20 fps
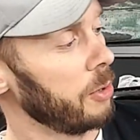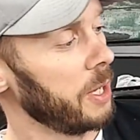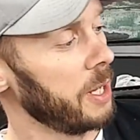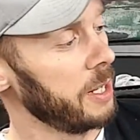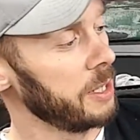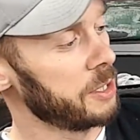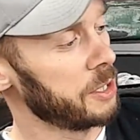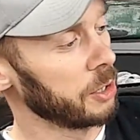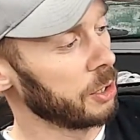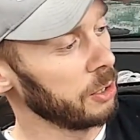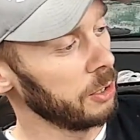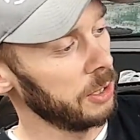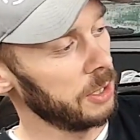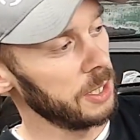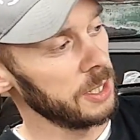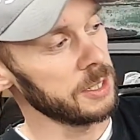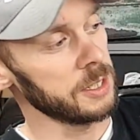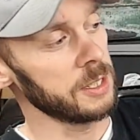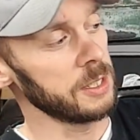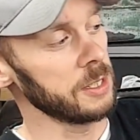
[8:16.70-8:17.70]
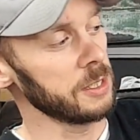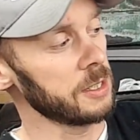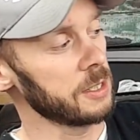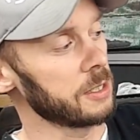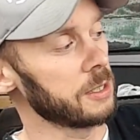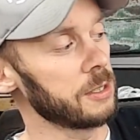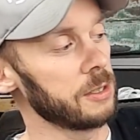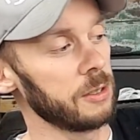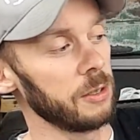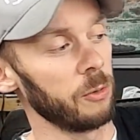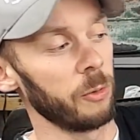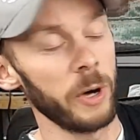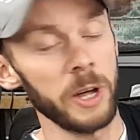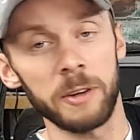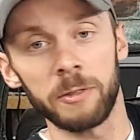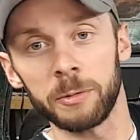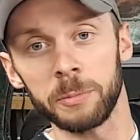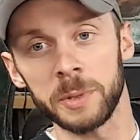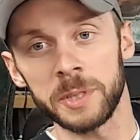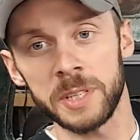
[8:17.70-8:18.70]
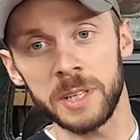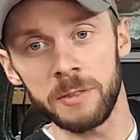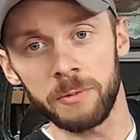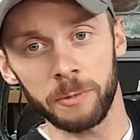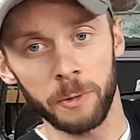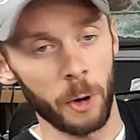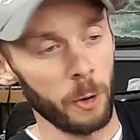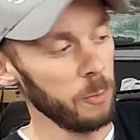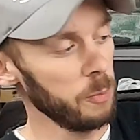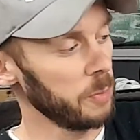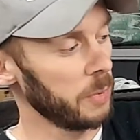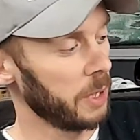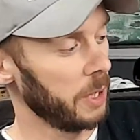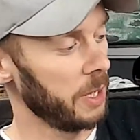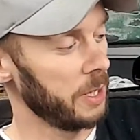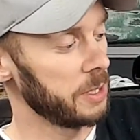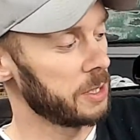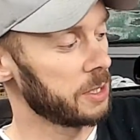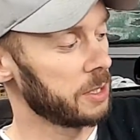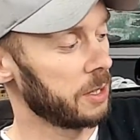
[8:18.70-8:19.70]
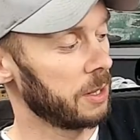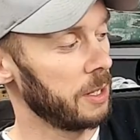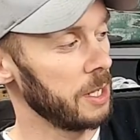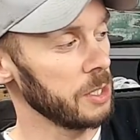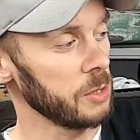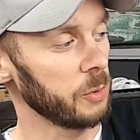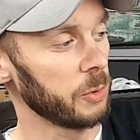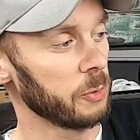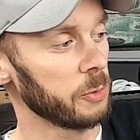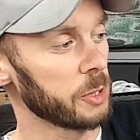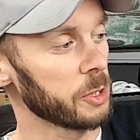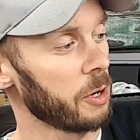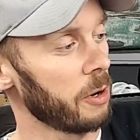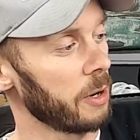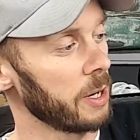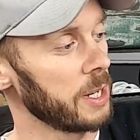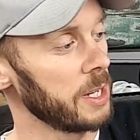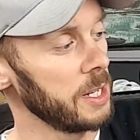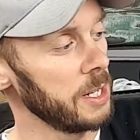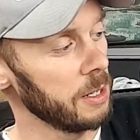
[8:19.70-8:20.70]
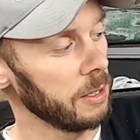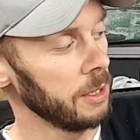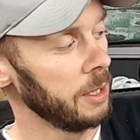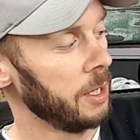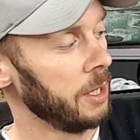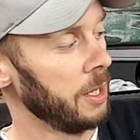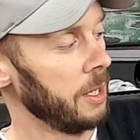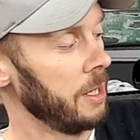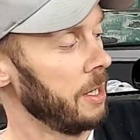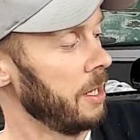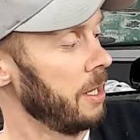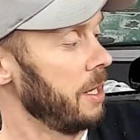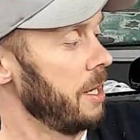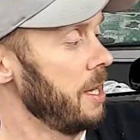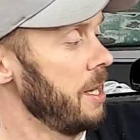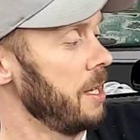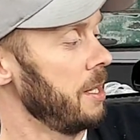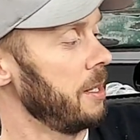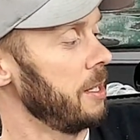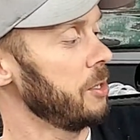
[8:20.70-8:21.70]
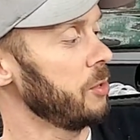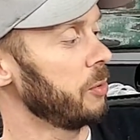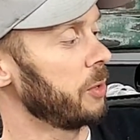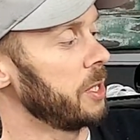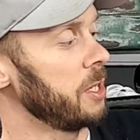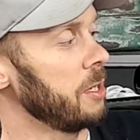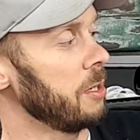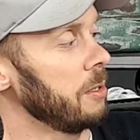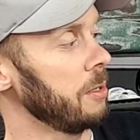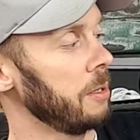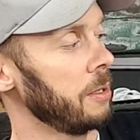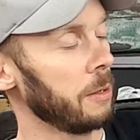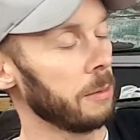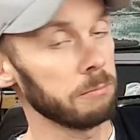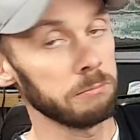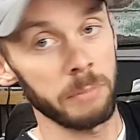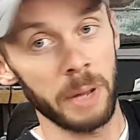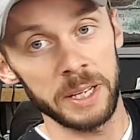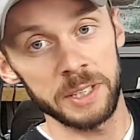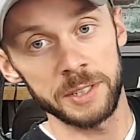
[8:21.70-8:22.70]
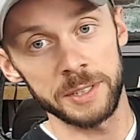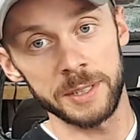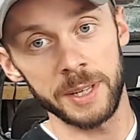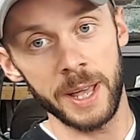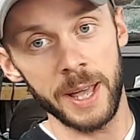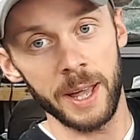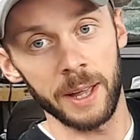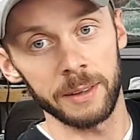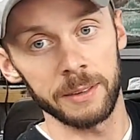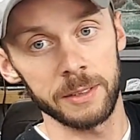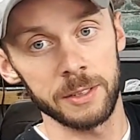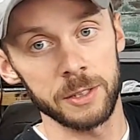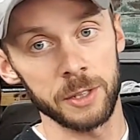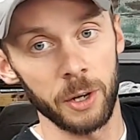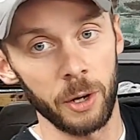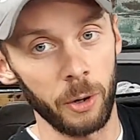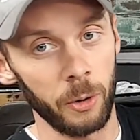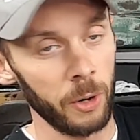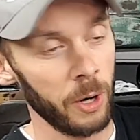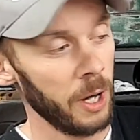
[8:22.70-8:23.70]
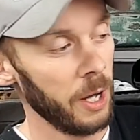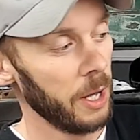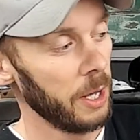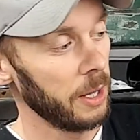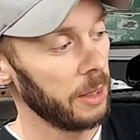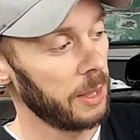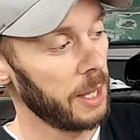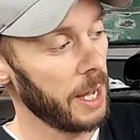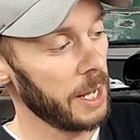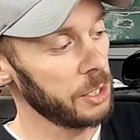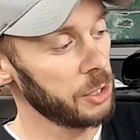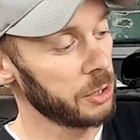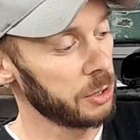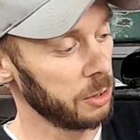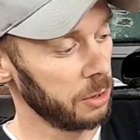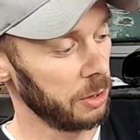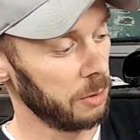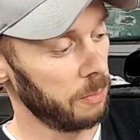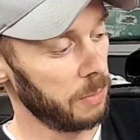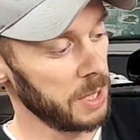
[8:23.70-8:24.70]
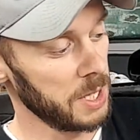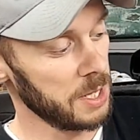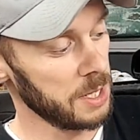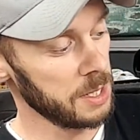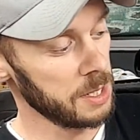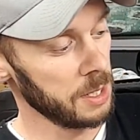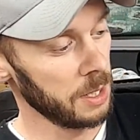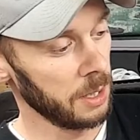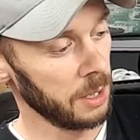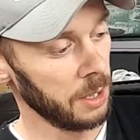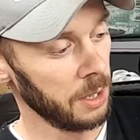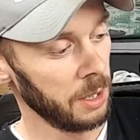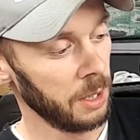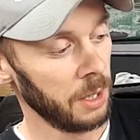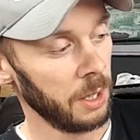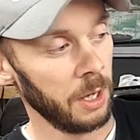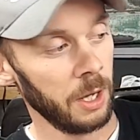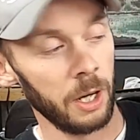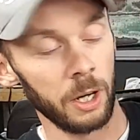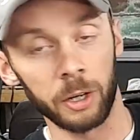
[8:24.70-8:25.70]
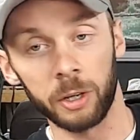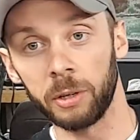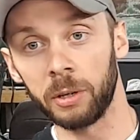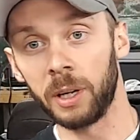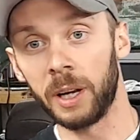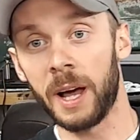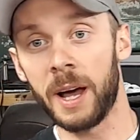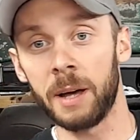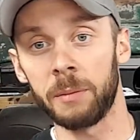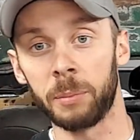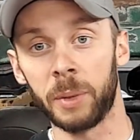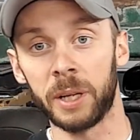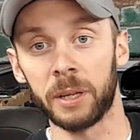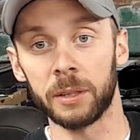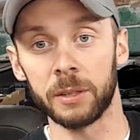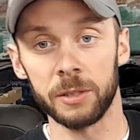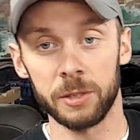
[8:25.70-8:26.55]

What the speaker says: that it's a good distance away from the seat foam because this one was already here and this one here matches that. So that should be a good alignment.